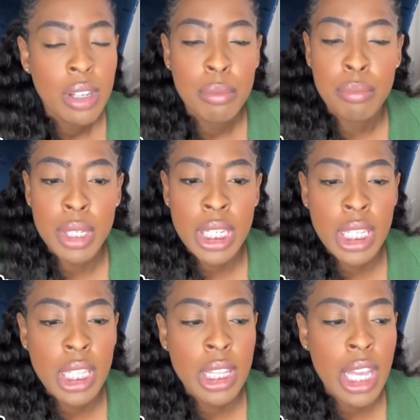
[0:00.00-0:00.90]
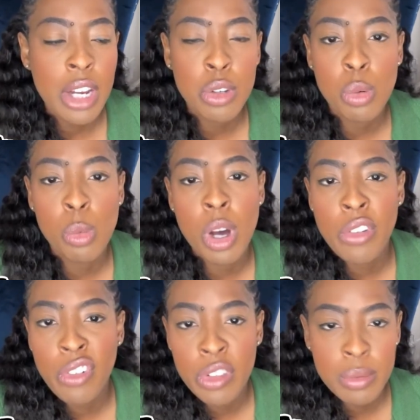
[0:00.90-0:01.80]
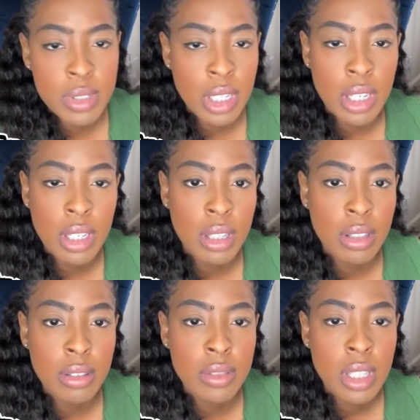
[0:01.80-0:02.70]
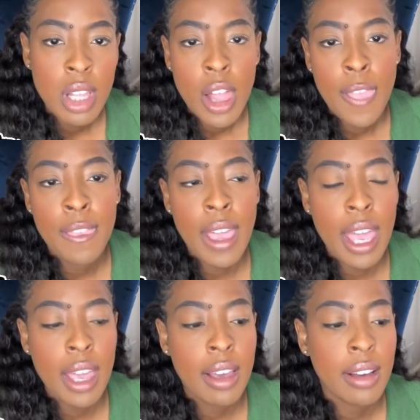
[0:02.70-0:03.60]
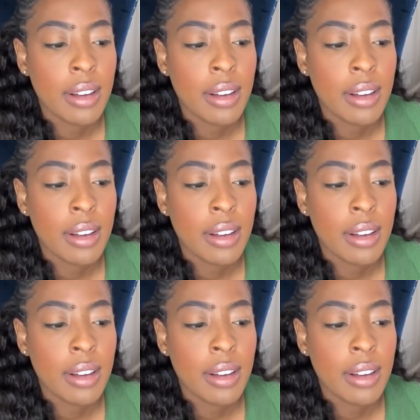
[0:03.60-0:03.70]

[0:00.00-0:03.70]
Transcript: men that are doing well for themselves, that,